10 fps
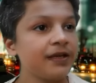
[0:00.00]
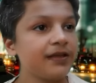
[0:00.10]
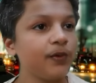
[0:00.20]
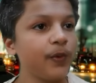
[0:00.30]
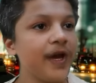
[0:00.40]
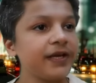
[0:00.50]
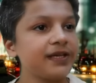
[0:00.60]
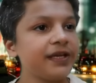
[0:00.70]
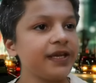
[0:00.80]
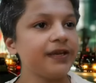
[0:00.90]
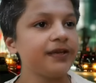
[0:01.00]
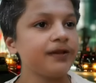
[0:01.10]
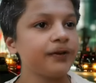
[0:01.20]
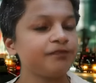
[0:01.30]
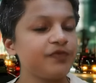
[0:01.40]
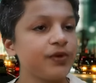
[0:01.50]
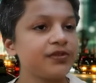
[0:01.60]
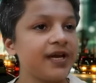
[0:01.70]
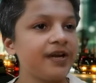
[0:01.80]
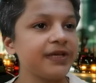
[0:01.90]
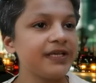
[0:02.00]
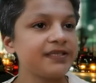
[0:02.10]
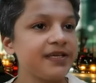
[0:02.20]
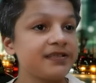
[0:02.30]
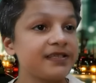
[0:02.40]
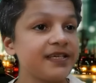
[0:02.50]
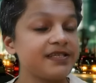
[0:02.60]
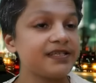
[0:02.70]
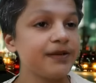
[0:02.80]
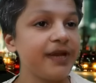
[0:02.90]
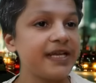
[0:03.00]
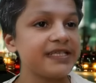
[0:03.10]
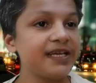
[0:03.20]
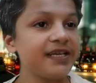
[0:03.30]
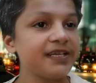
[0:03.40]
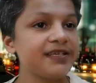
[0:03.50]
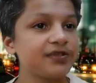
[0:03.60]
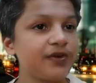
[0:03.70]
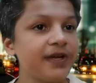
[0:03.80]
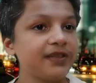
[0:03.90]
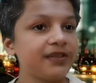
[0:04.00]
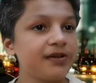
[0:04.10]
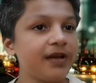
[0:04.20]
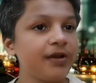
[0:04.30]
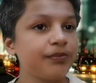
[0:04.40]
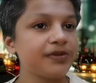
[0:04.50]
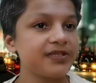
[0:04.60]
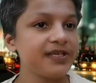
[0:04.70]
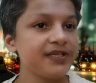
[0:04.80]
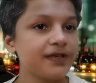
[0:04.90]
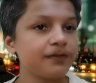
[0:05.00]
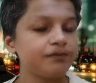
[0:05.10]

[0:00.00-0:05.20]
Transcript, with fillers: The warrior king, whose armies are systematically destroying their opposition.